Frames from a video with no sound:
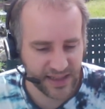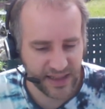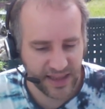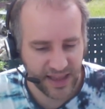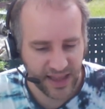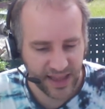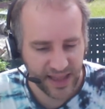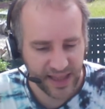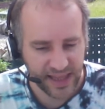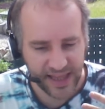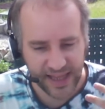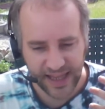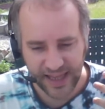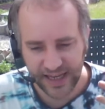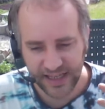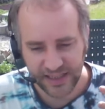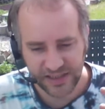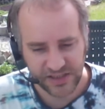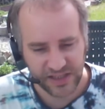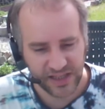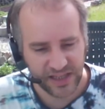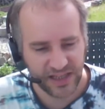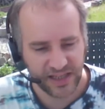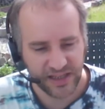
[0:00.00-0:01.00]

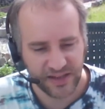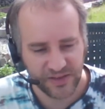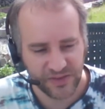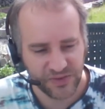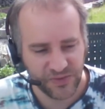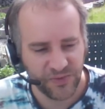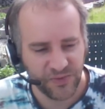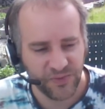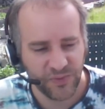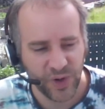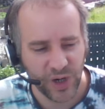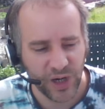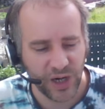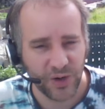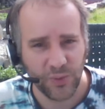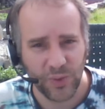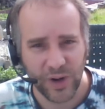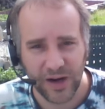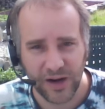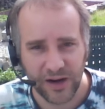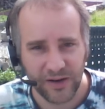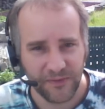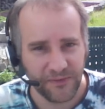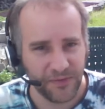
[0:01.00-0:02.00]
it is very
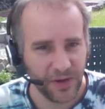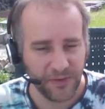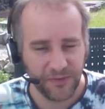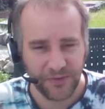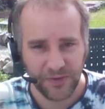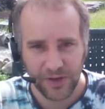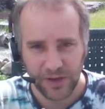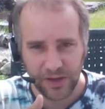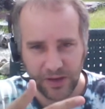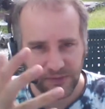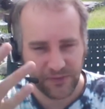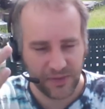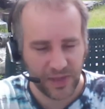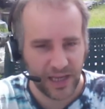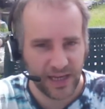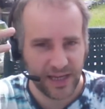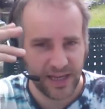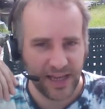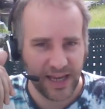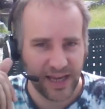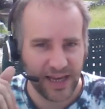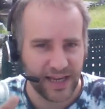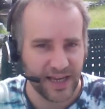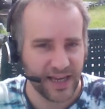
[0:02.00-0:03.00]
rare if they
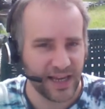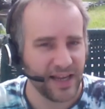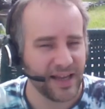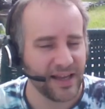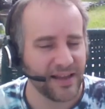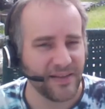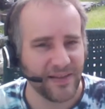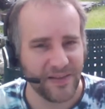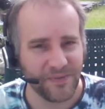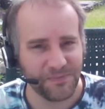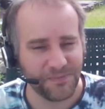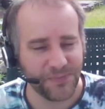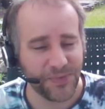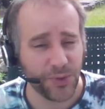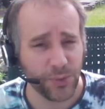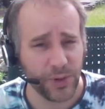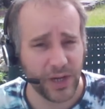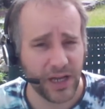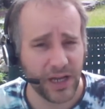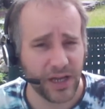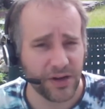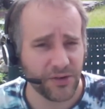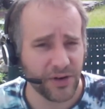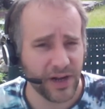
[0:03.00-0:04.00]
take
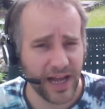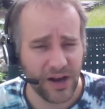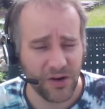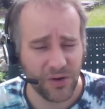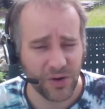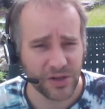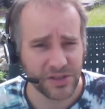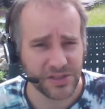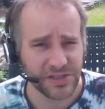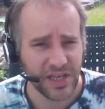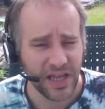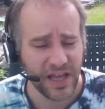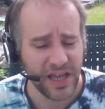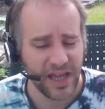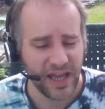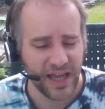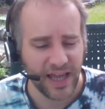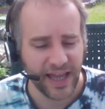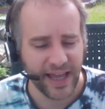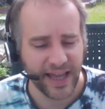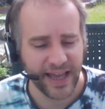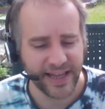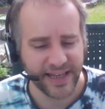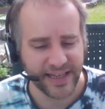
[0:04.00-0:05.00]
300 hours
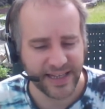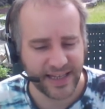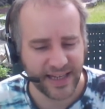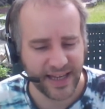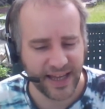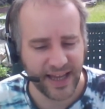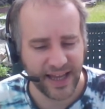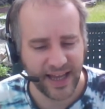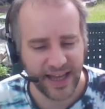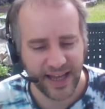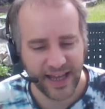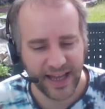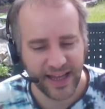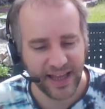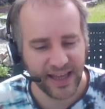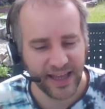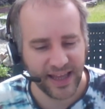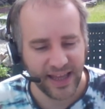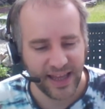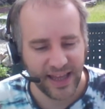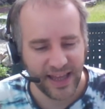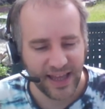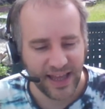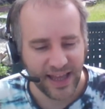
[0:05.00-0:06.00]
and
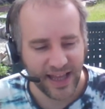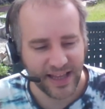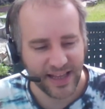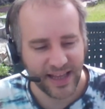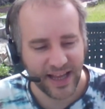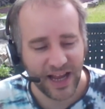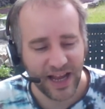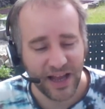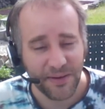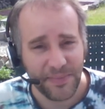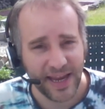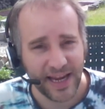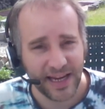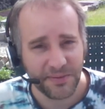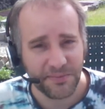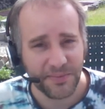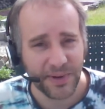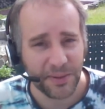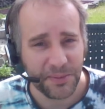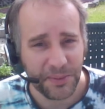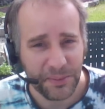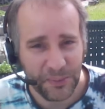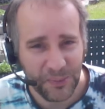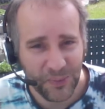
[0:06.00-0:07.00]
they got paid
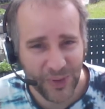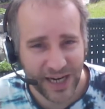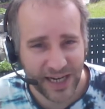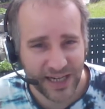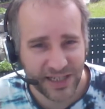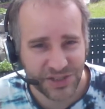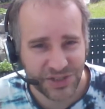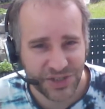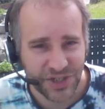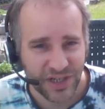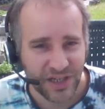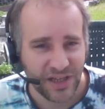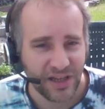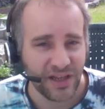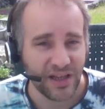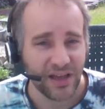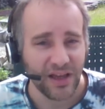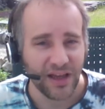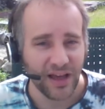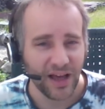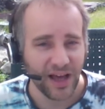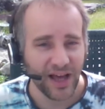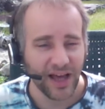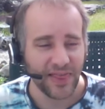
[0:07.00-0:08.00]
minimum wage.
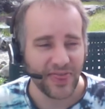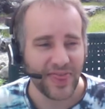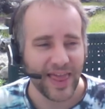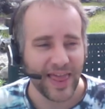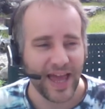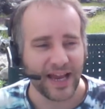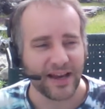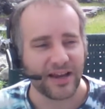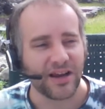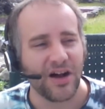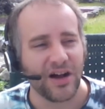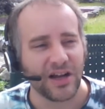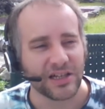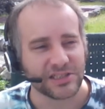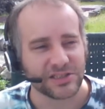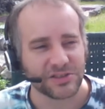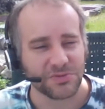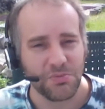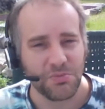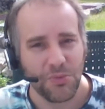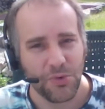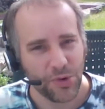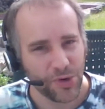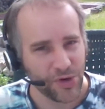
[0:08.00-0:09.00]
That
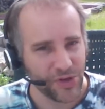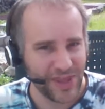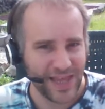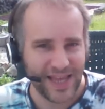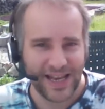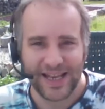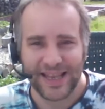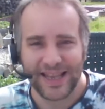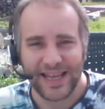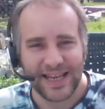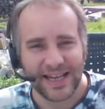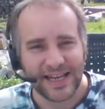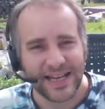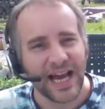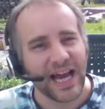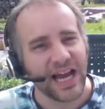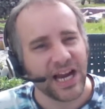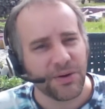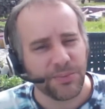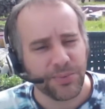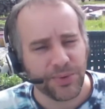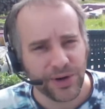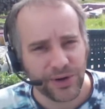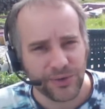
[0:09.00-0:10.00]
costs more than the
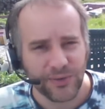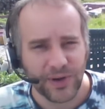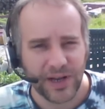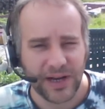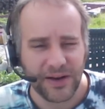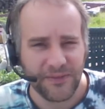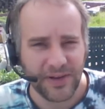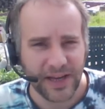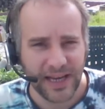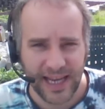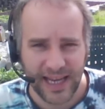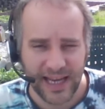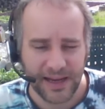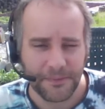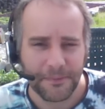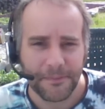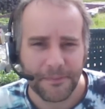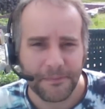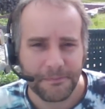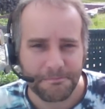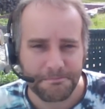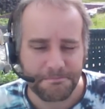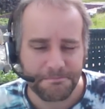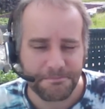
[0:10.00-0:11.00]
entire print run of a game
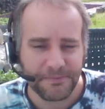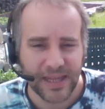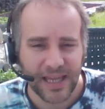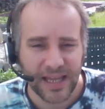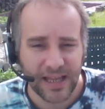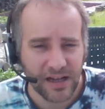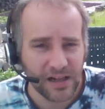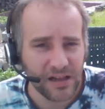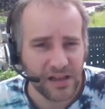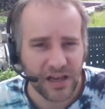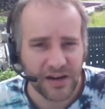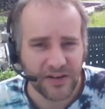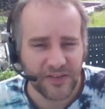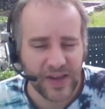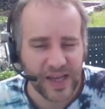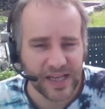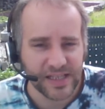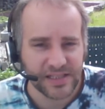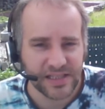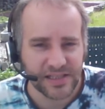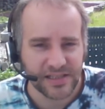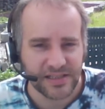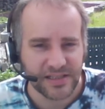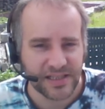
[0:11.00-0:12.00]
in a lot of
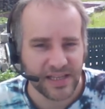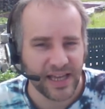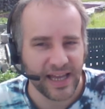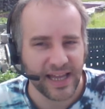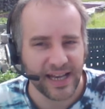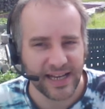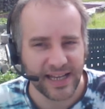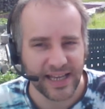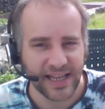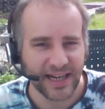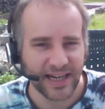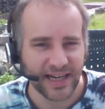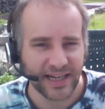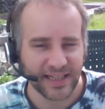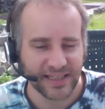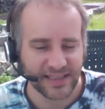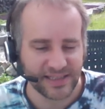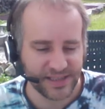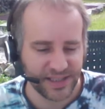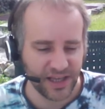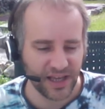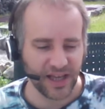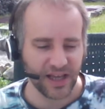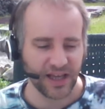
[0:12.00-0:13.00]
cases, and
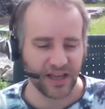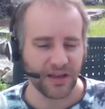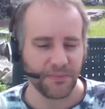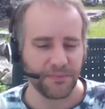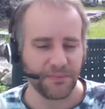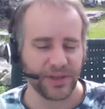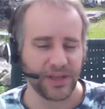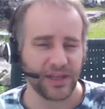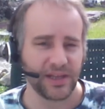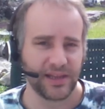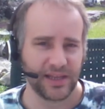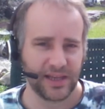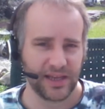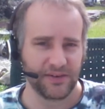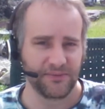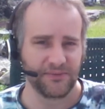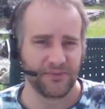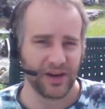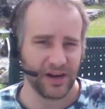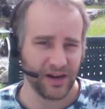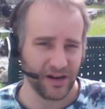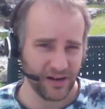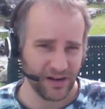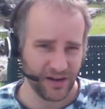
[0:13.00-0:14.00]
it's completely
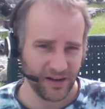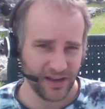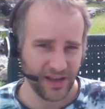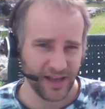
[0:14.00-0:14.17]
unfair.